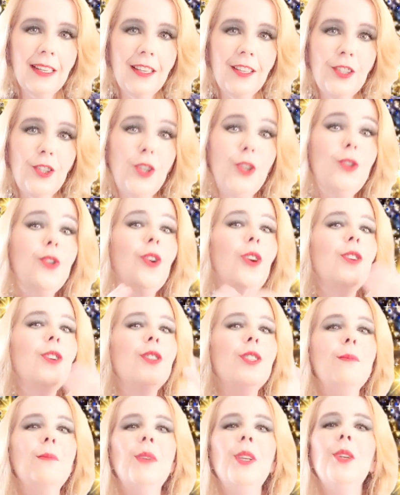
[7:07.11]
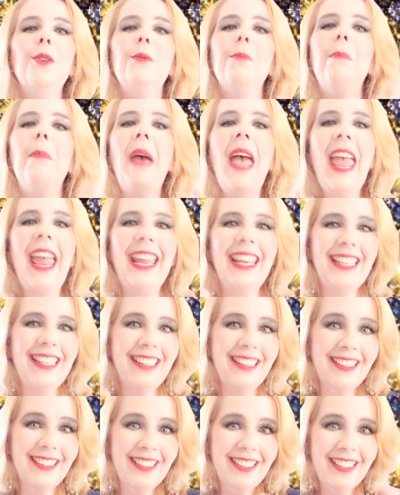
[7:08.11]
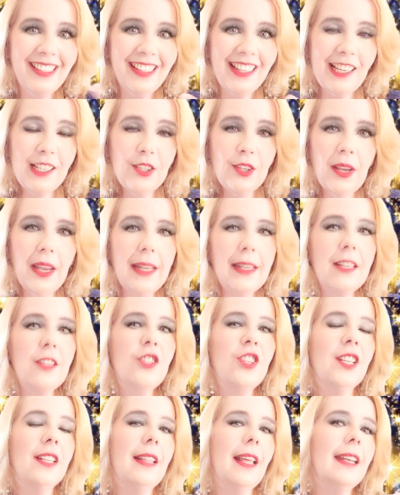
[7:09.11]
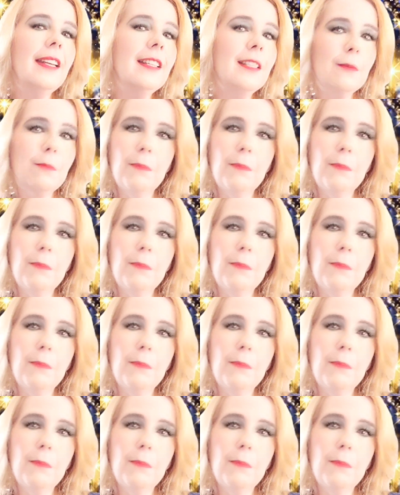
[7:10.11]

to transmute back into energy that is